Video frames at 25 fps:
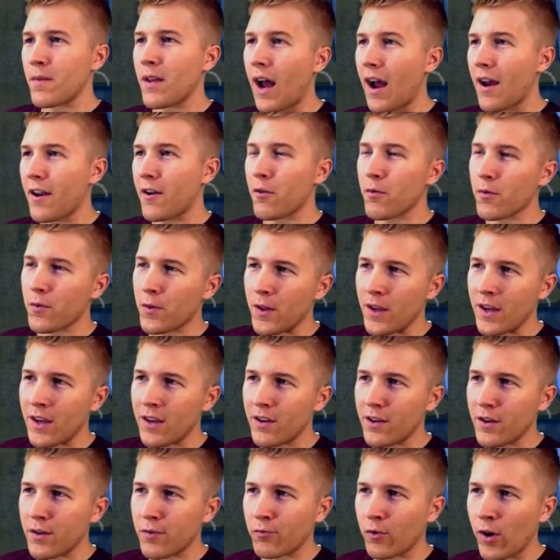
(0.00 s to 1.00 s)
I don't
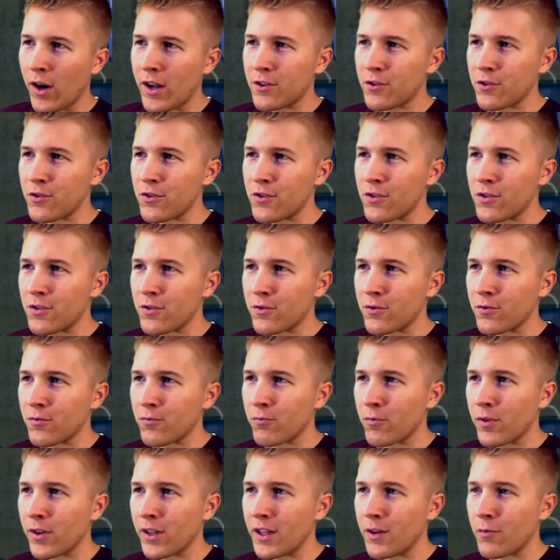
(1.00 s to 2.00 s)
think France is
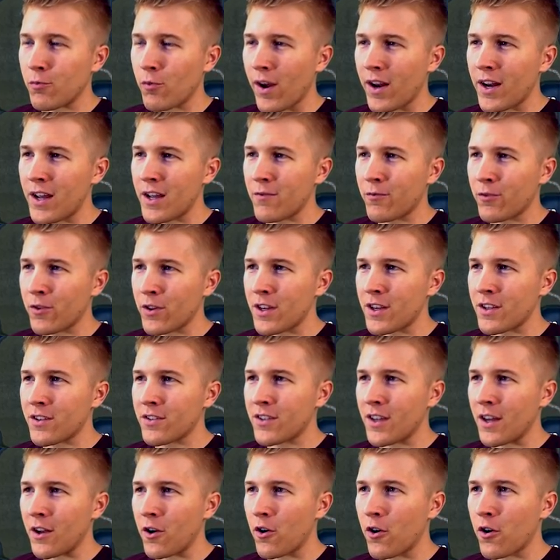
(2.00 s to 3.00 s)
really ready for
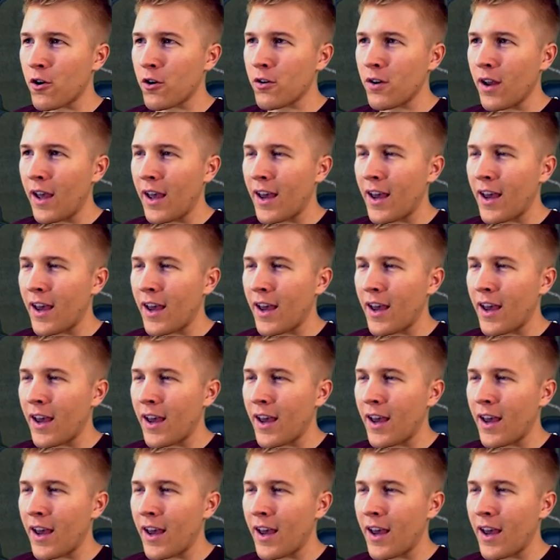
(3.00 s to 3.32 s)
this at all.